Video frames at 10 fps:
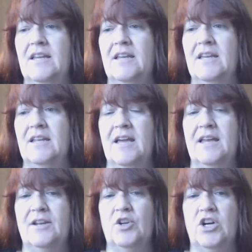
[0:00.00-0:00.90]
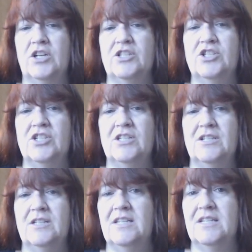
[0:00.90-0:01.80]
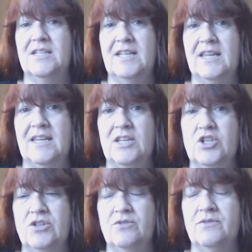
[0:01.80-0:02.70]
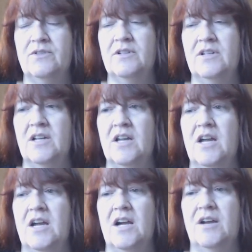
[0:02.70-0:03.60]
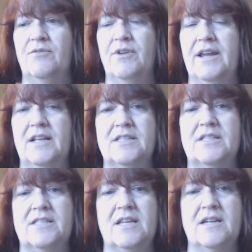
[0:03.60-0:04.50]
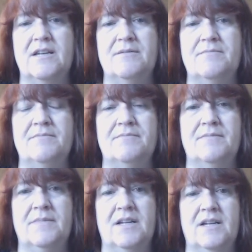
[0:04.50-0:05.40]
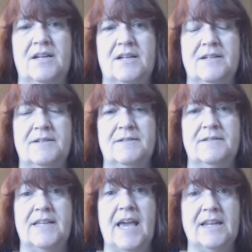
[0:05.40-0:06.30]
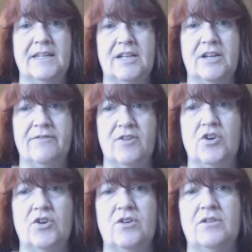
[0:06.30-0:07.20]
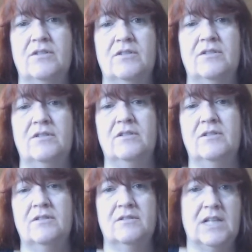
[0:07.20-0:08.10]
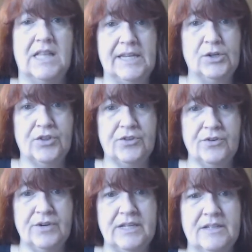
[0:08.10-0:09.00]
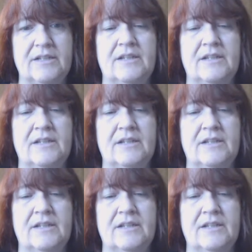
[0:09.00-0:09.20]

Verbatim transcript: it had an oxygen intake issue. I ran some uh, catalytic converter cleaner through it